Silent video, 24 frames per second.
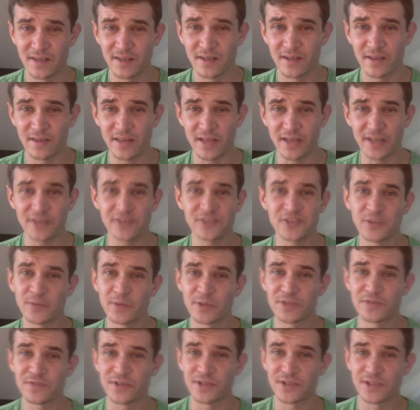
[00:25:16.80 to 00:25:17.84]
Thank you so
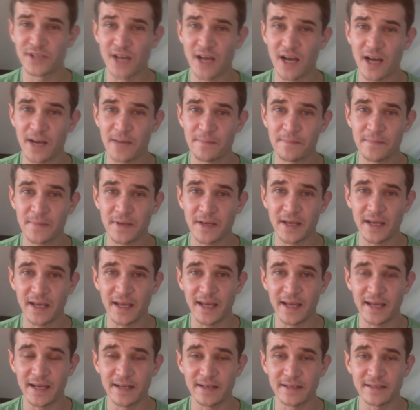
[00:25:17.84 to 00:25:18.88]
much for your time,
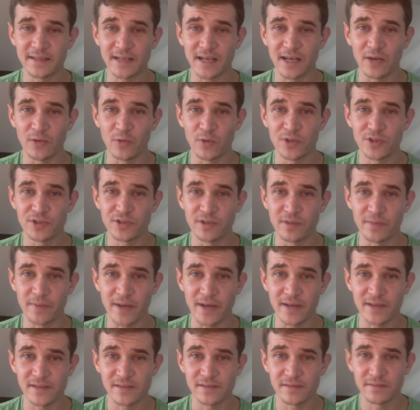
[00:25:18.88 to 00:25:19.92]
and I wish you the
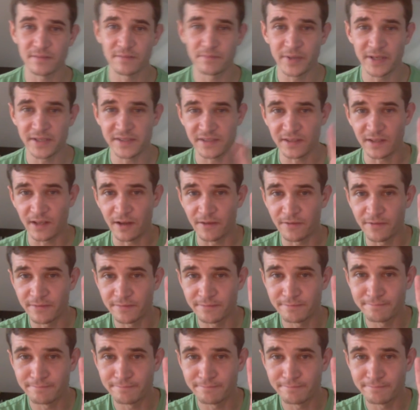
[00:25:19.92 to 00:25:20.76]
best. Peace and love.